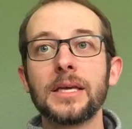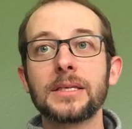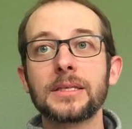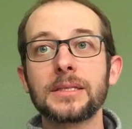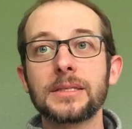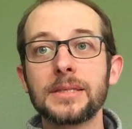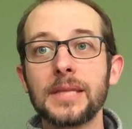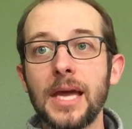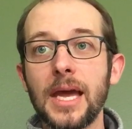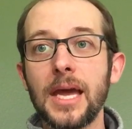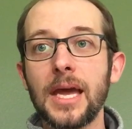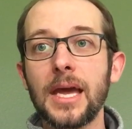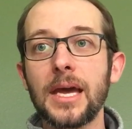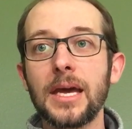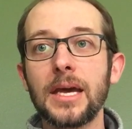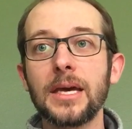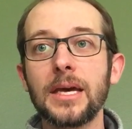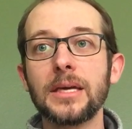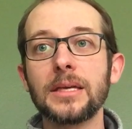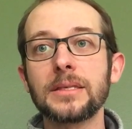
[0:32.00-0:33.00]

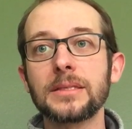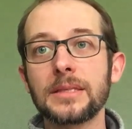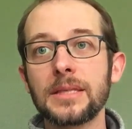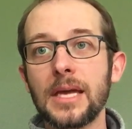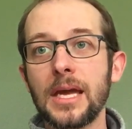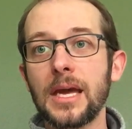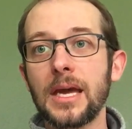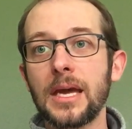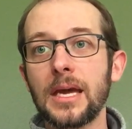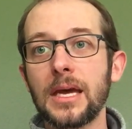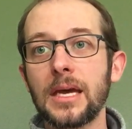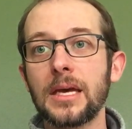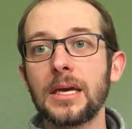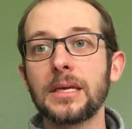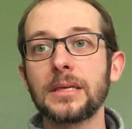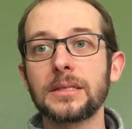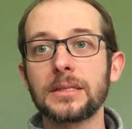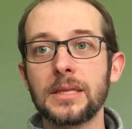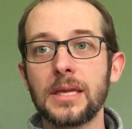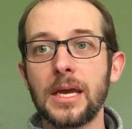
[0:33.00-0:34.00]
Snail, snail,
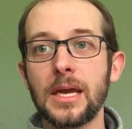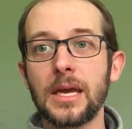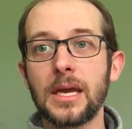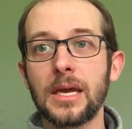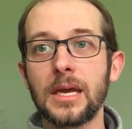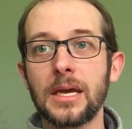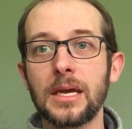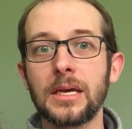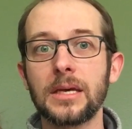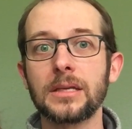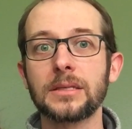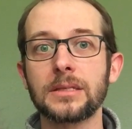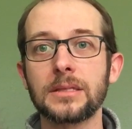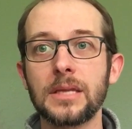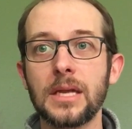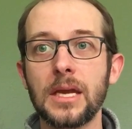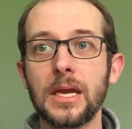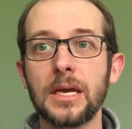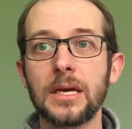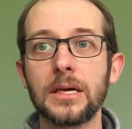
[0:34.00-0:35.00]
snail,
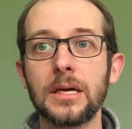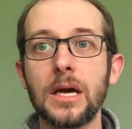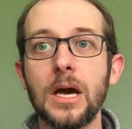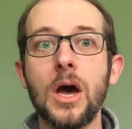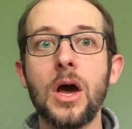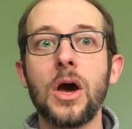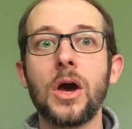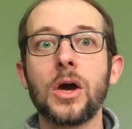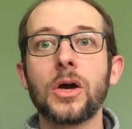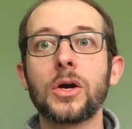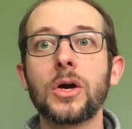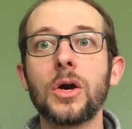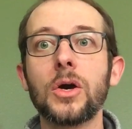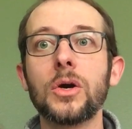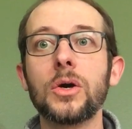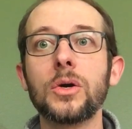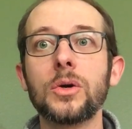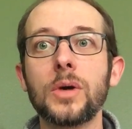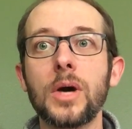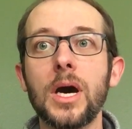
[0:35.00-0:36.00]
snail, go
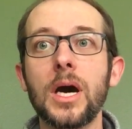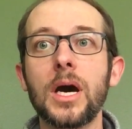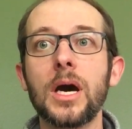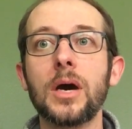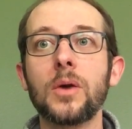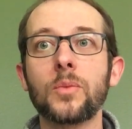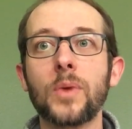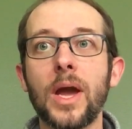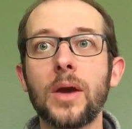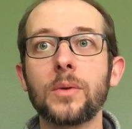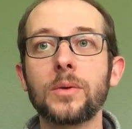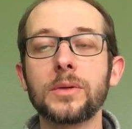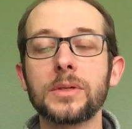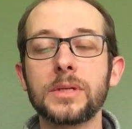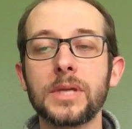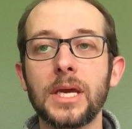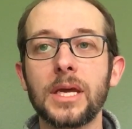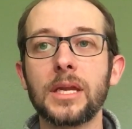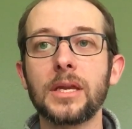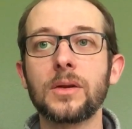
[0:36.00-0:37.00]
around
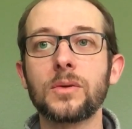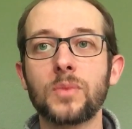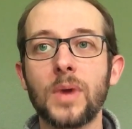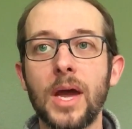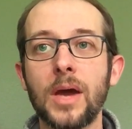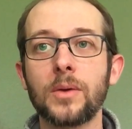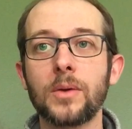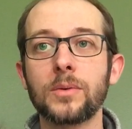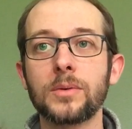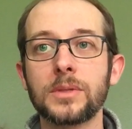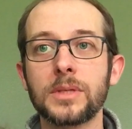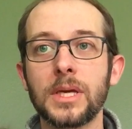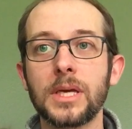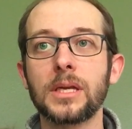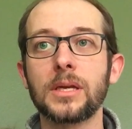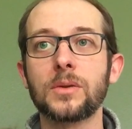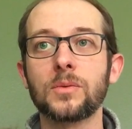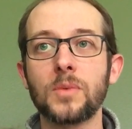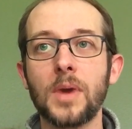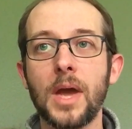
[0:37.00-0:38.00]
and round
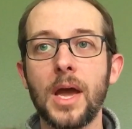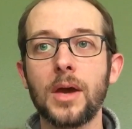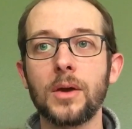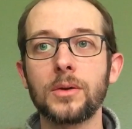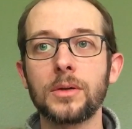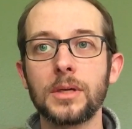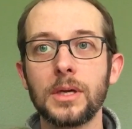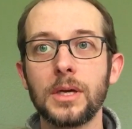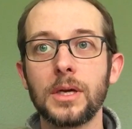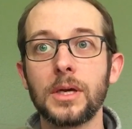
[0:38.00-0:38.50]
and round.